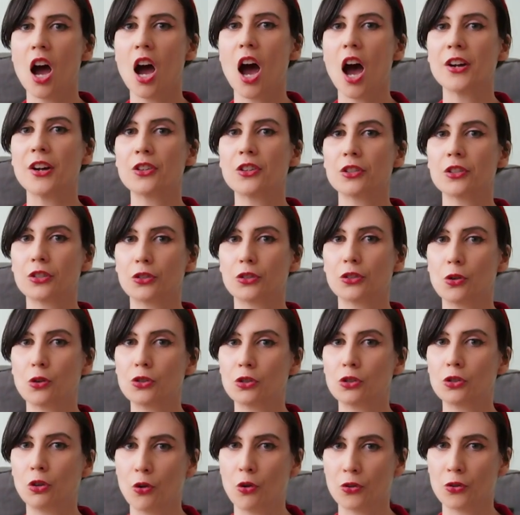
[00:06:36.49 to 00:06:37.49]
under
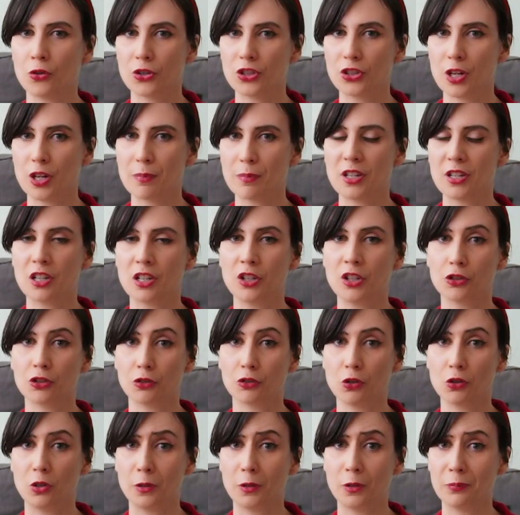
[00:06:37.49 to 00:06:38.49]
social ownership and
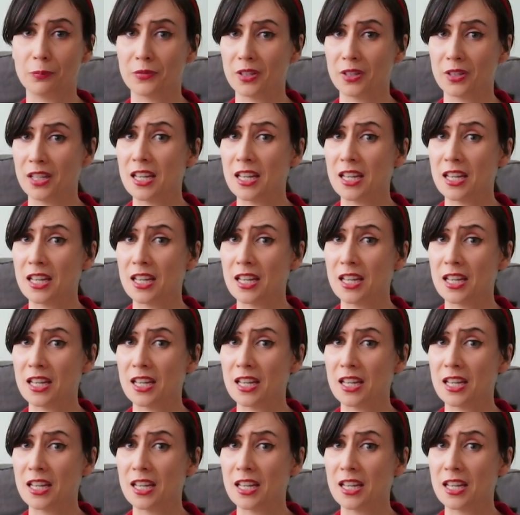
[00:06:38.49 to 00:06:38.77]
control.